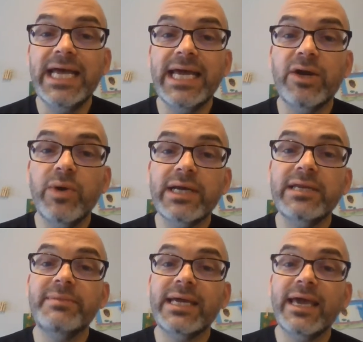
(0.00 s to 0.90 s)
it quickly
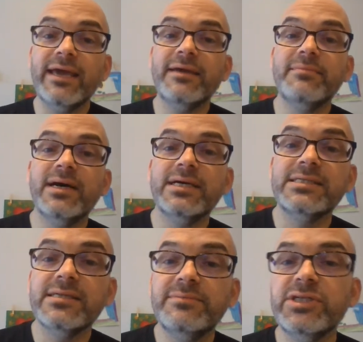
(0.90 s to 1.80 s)
became a
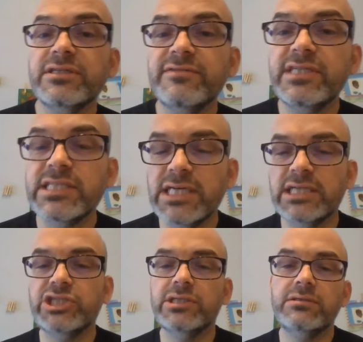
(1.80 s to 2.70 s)
subject of
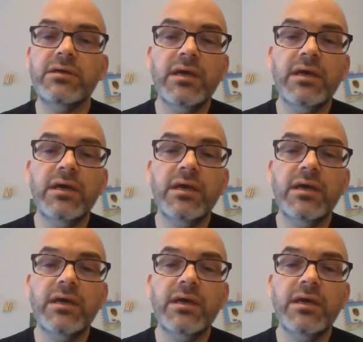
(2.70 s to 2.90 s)
discussion.